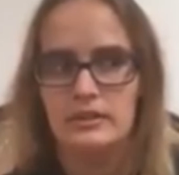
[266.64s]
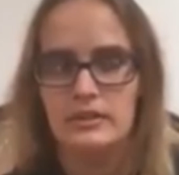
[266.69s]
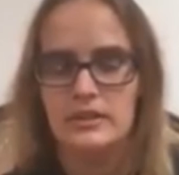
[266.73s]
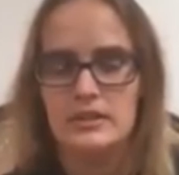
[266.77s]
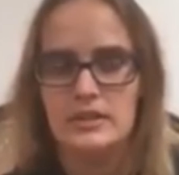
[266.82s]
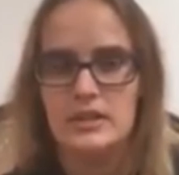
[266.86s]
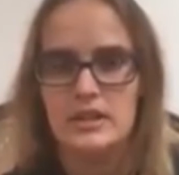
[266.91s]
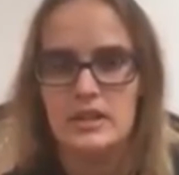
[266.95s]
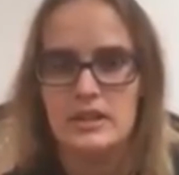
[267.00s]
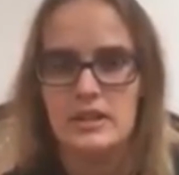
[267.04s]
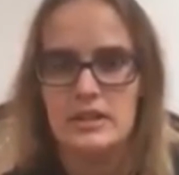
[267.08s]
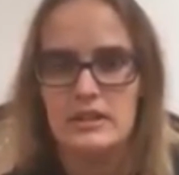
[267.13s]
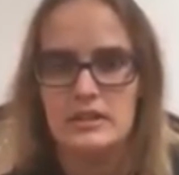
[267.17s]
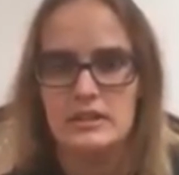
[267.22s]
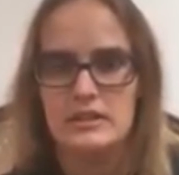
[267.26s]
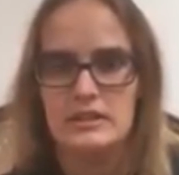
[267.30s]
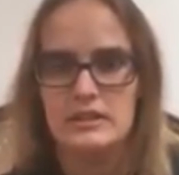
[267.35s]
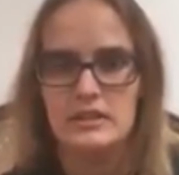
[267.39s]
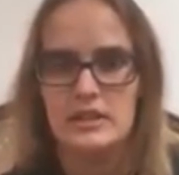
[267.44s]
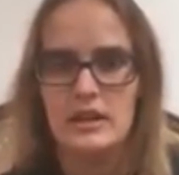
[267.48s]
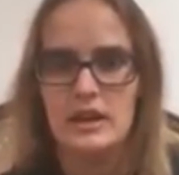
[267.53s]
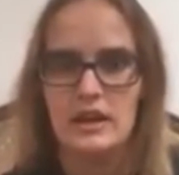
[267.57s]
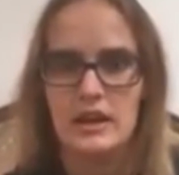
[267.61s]

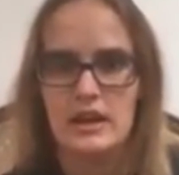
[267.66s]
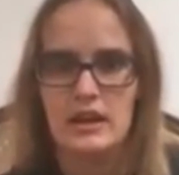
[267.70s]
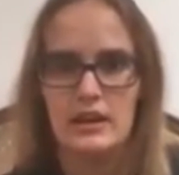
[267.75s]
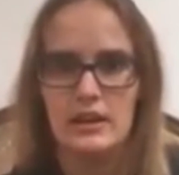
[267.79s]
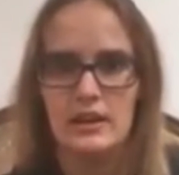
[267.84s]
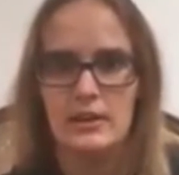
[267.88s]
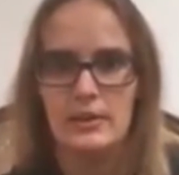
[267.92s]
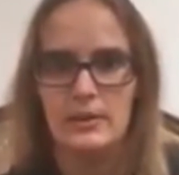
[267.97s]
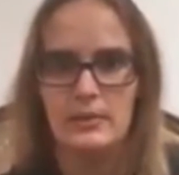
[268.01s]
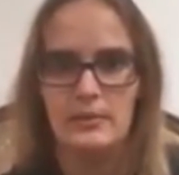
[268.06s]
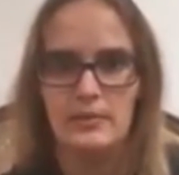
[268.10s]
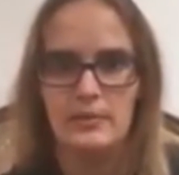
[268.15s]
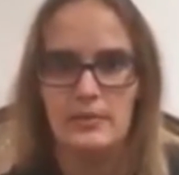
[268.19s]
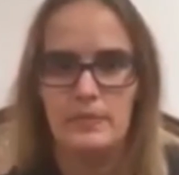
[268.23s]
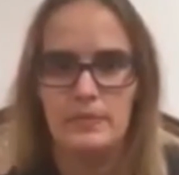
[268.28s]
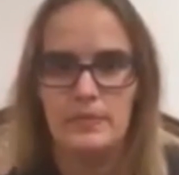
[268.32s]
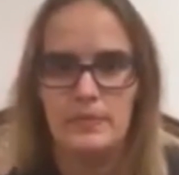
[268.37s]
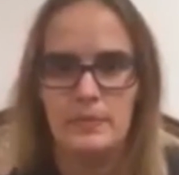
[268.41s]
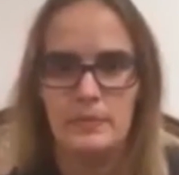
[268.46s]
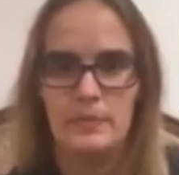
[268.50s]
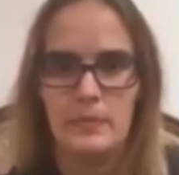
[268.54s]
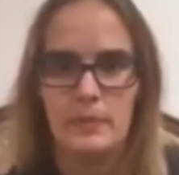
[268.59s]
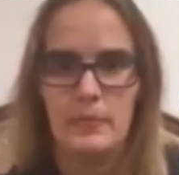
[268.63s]
these,
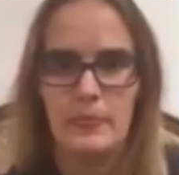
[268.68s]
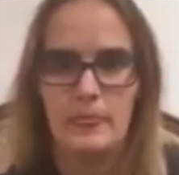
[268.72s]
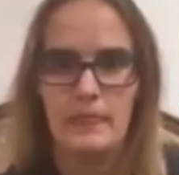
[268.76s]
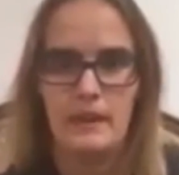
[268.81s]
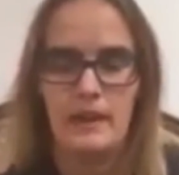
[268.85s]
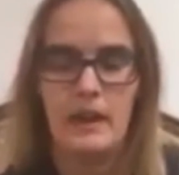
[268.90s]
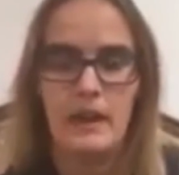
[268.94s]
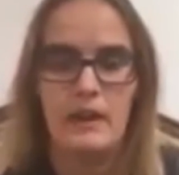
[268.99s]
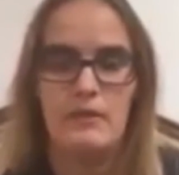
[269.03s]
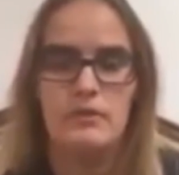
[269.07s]
I